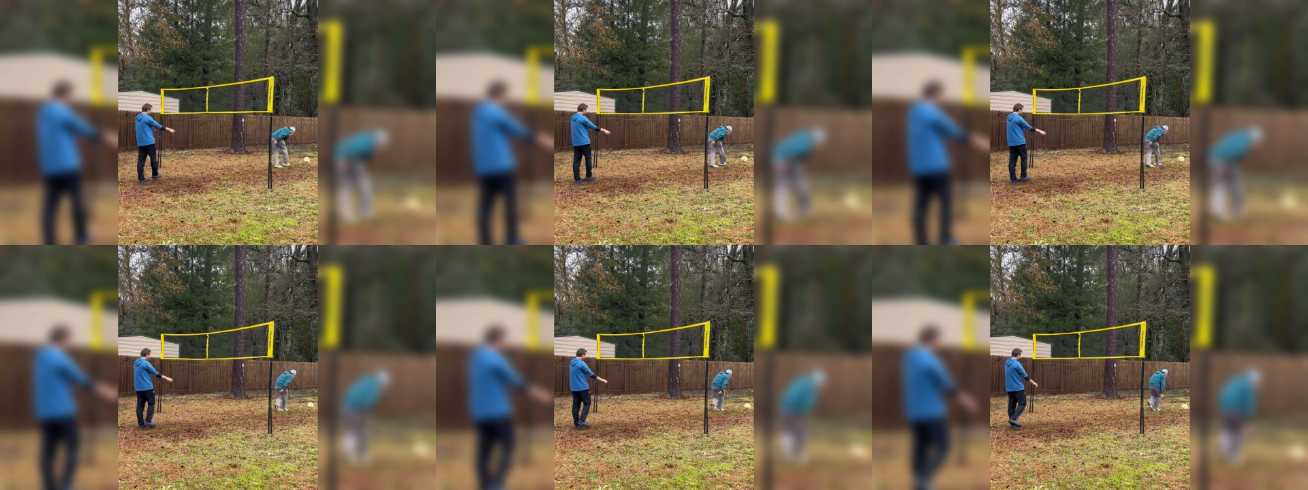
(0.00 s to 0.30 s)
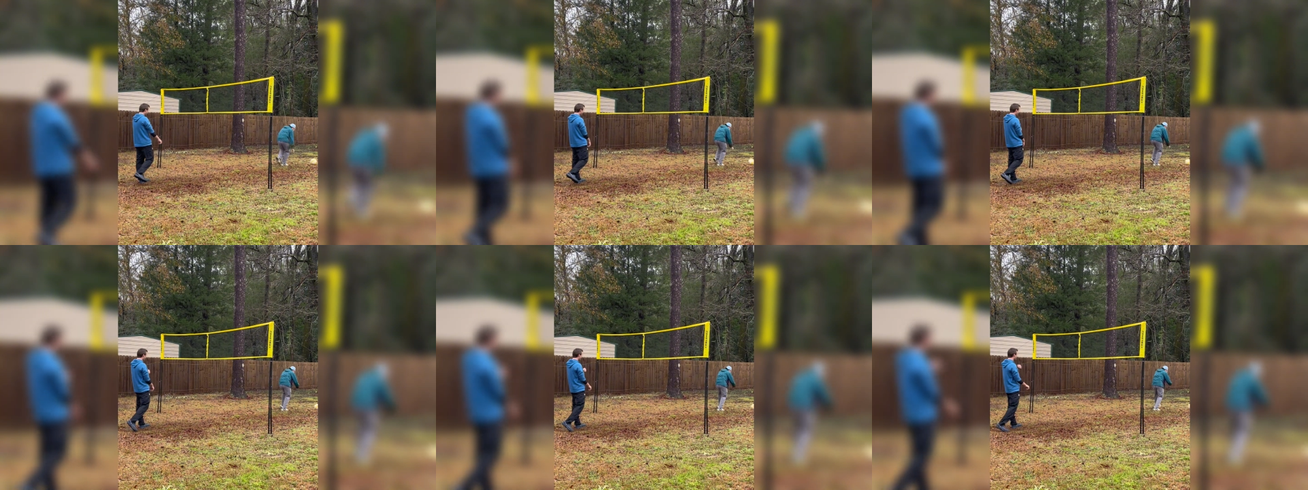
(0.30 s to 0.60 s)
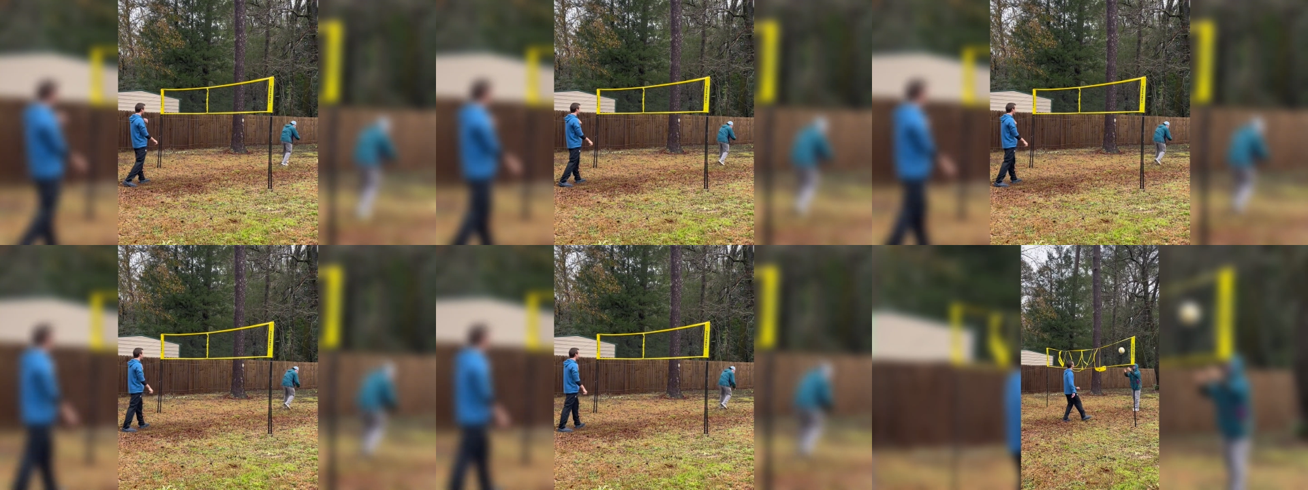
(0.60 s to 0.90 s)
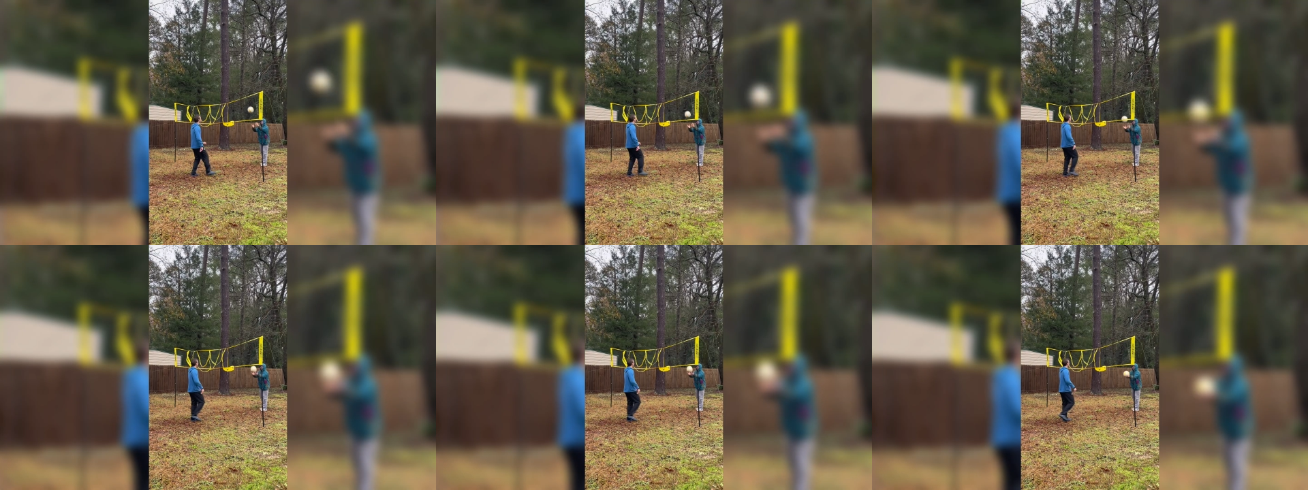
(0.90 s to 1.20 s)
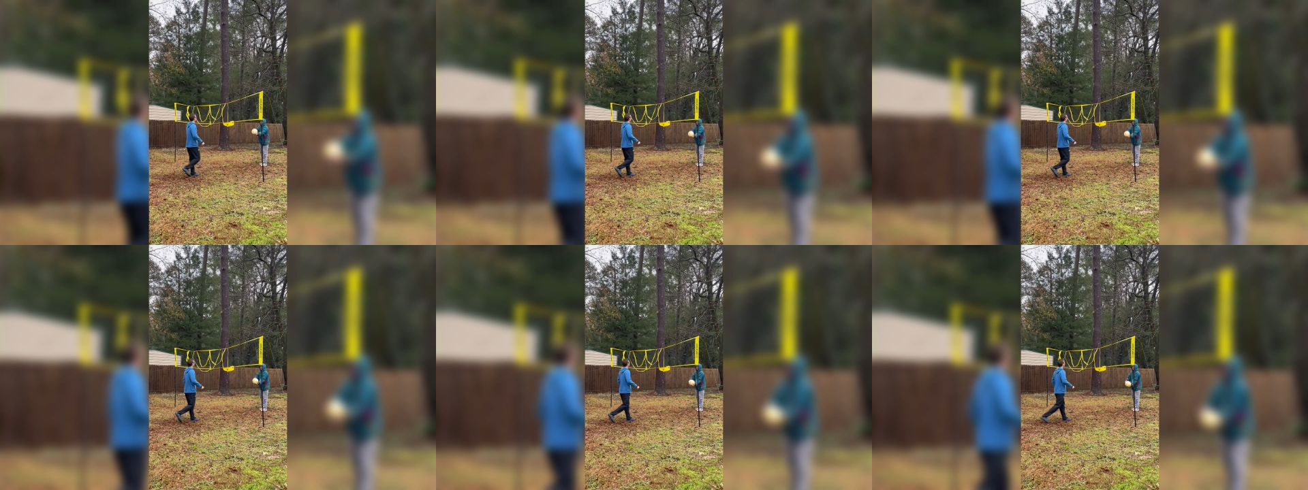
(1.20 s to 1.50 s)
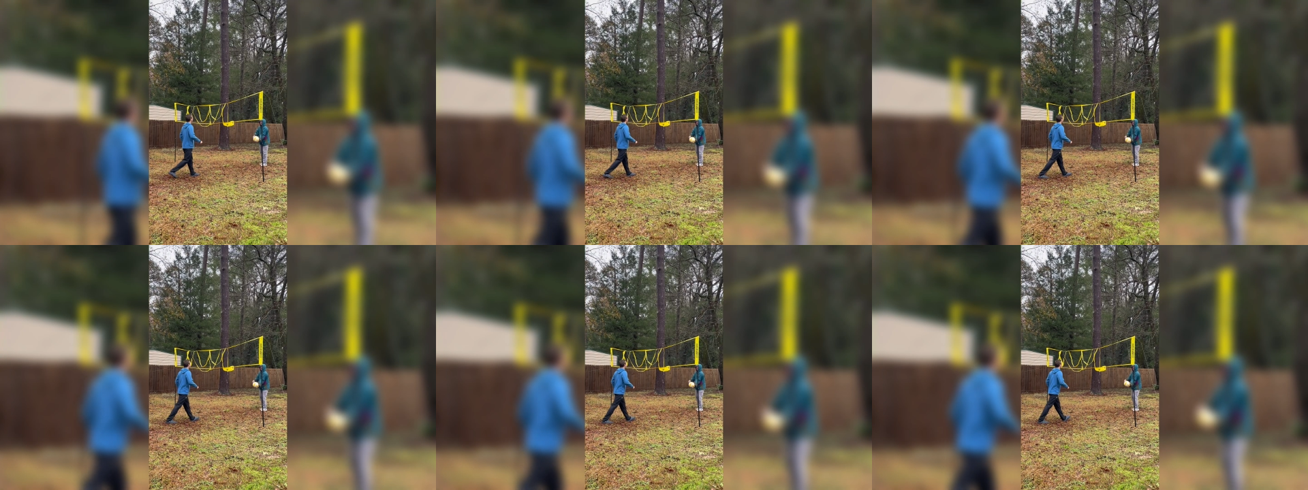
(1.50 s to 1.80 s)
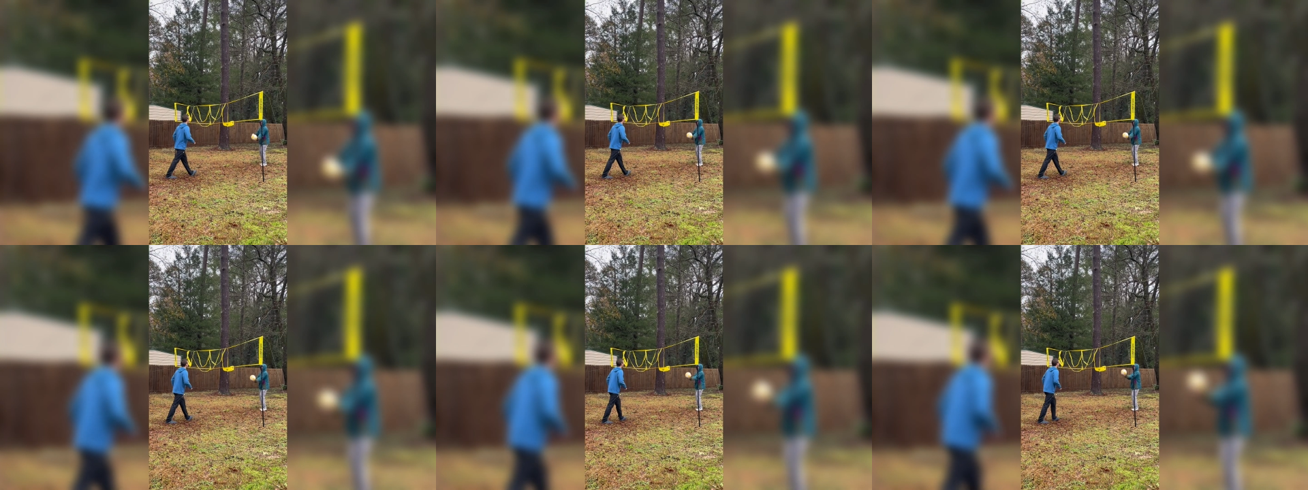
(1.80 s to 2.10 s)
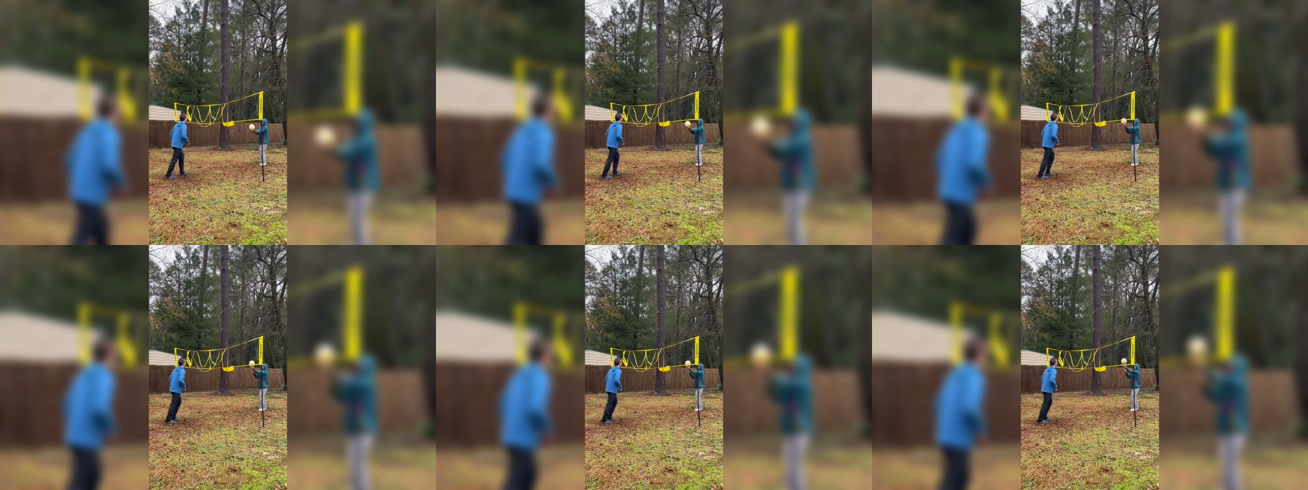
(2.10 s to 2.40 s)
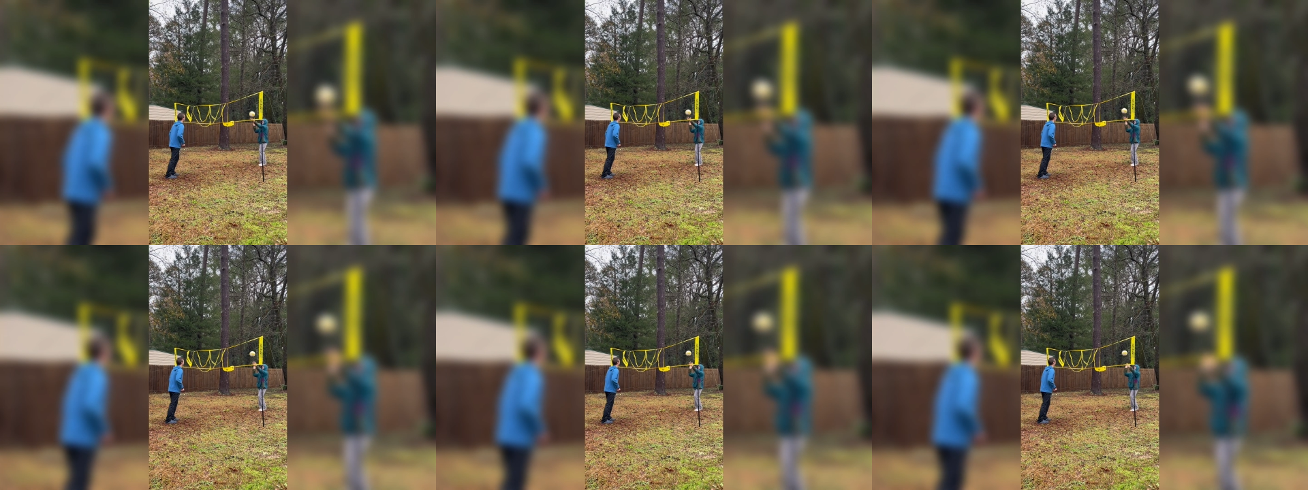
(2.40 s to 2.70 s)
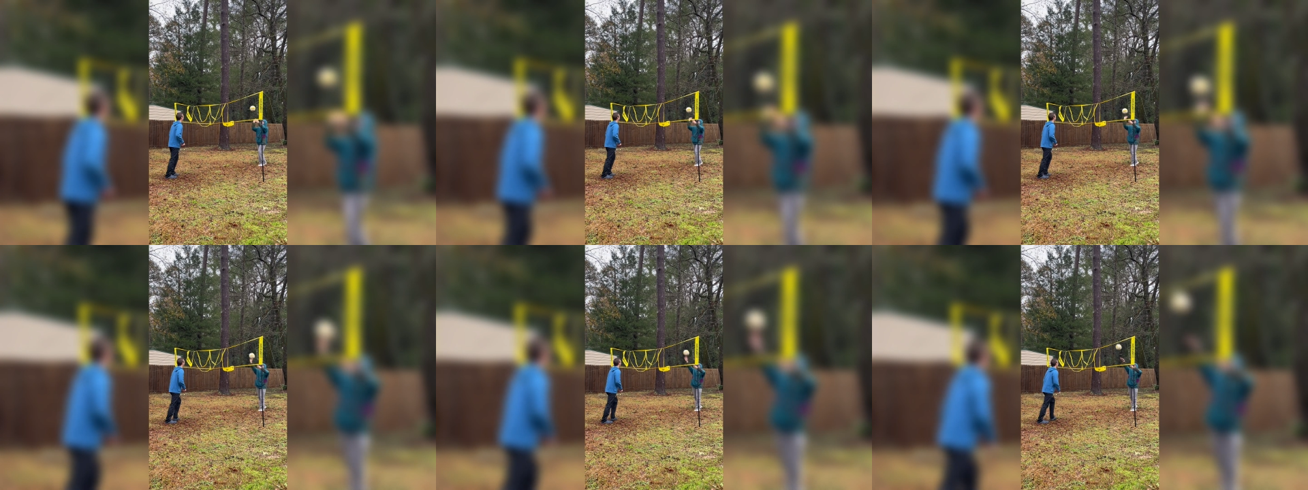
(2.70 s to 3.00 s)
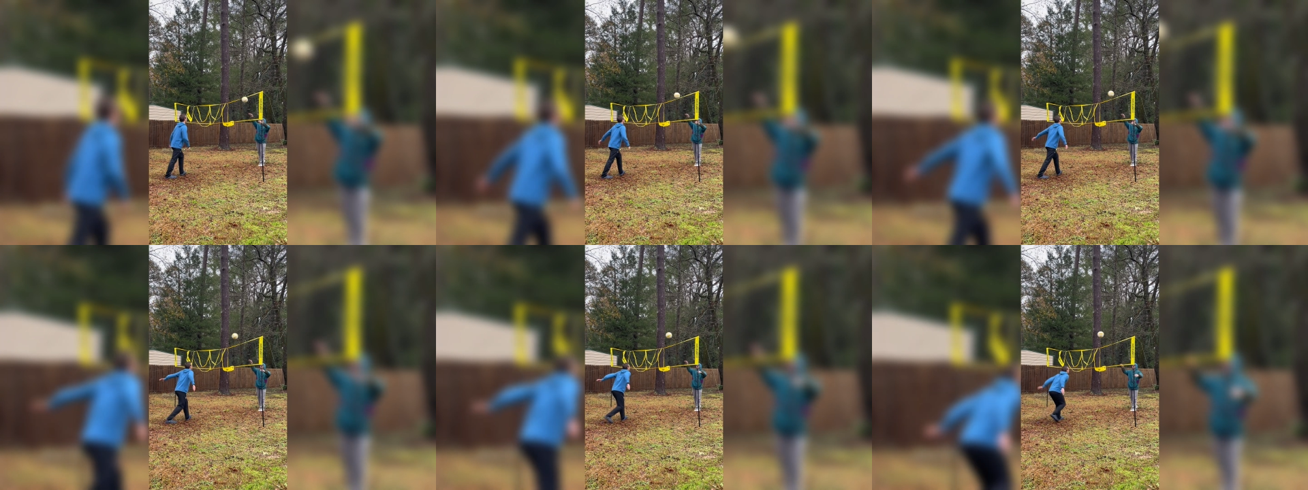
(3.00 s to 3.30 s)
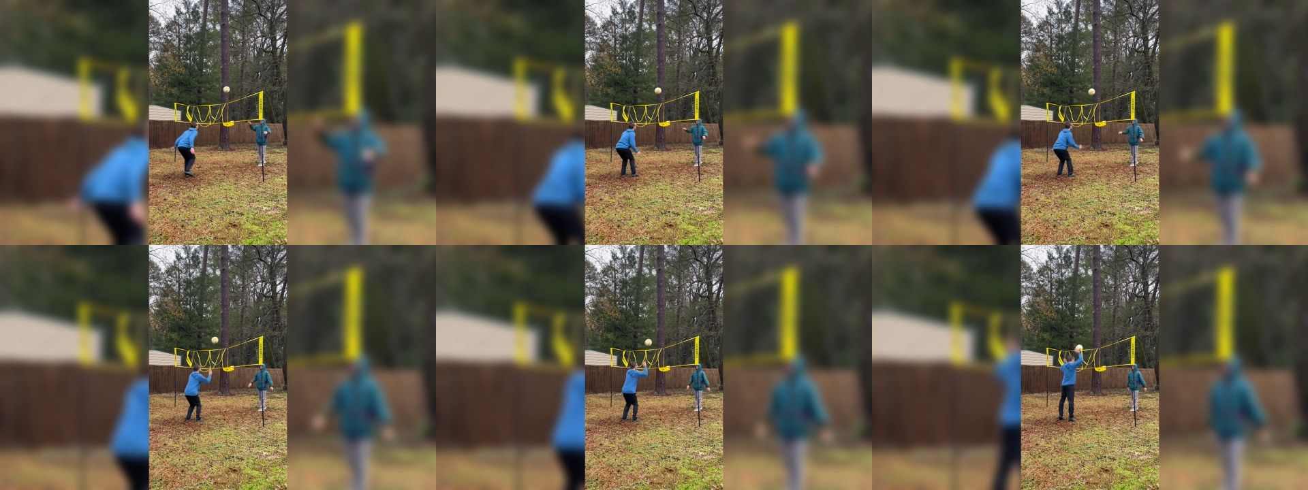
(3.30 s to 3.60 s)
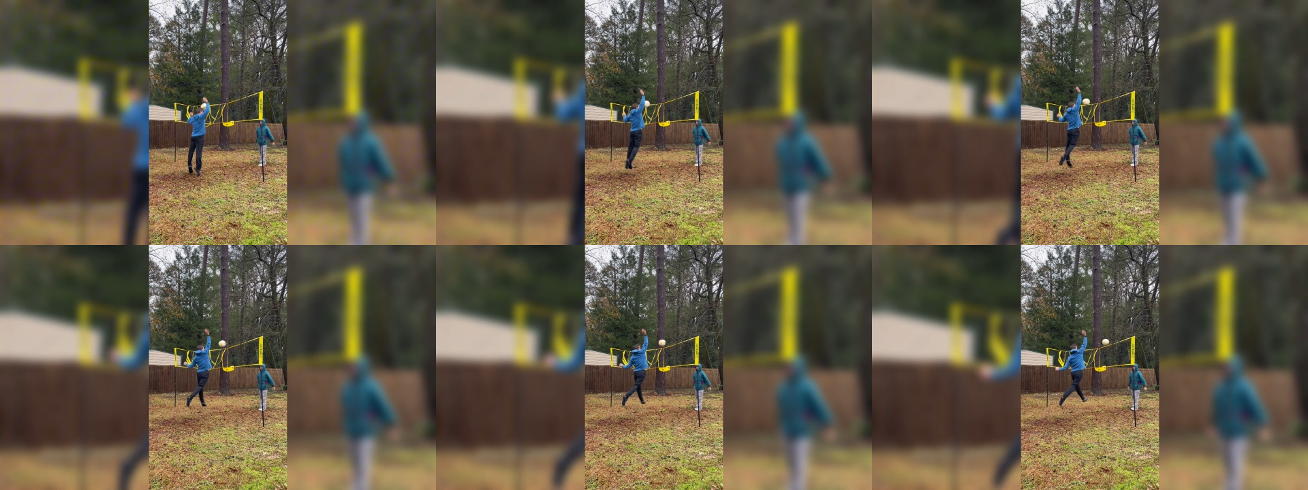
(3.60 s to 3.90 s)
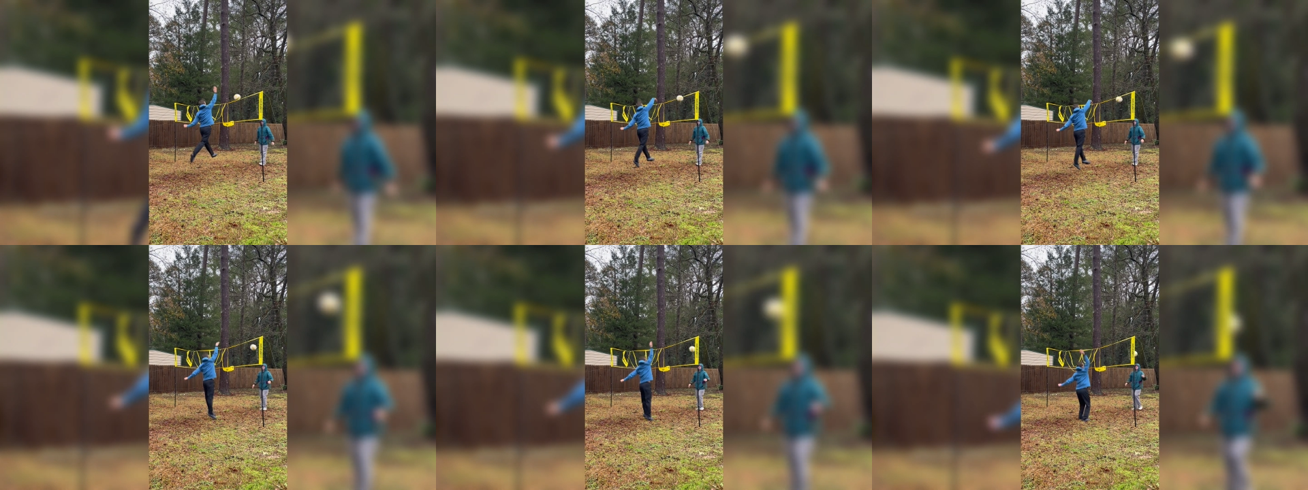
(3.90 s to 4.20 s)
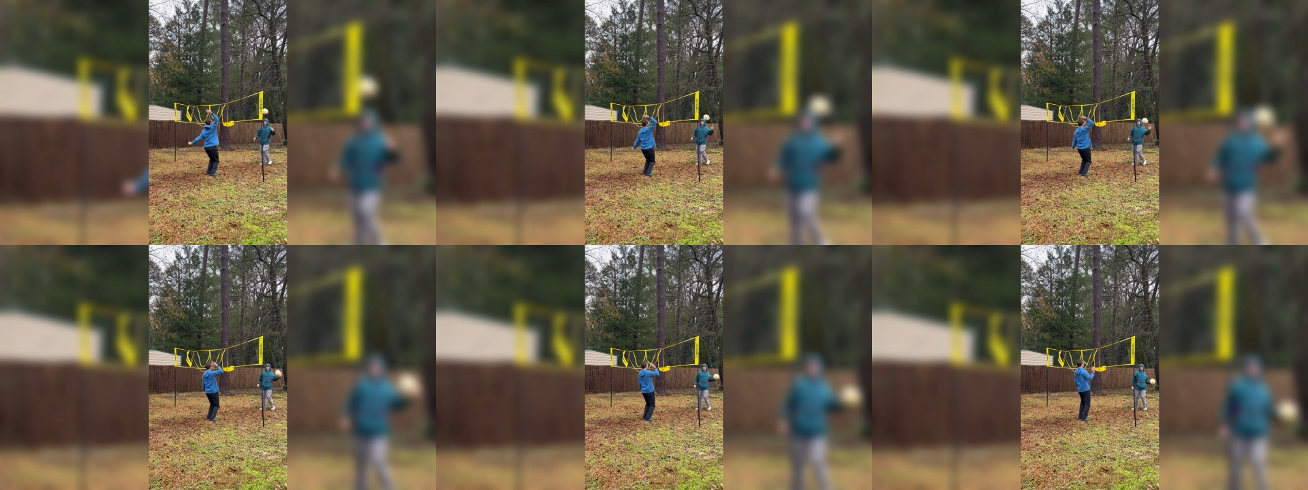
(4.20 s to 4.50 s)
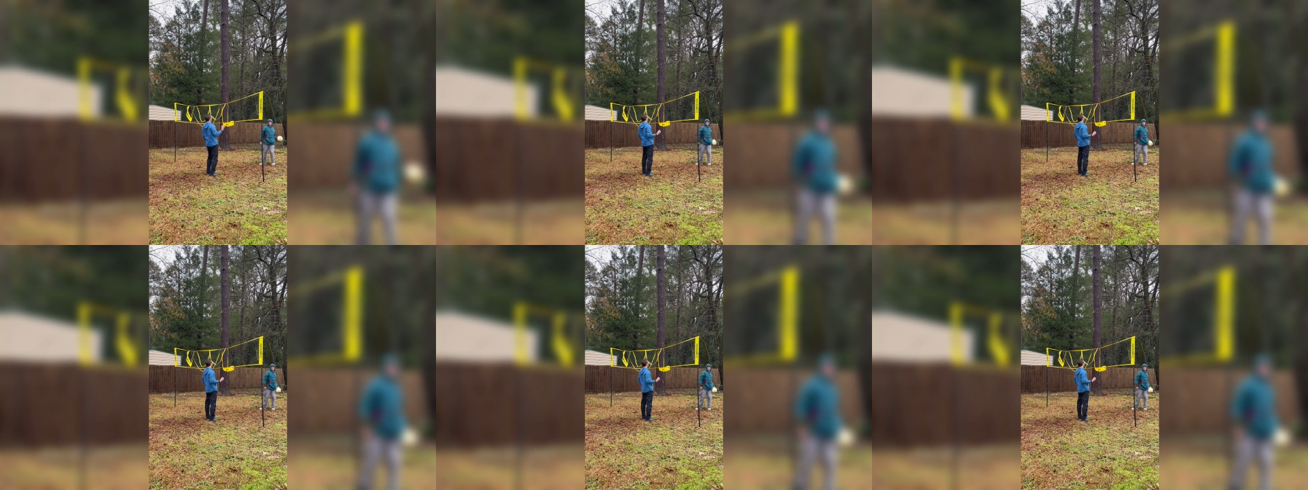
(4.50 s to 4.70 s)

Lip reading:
Nobody's mouth can be seen.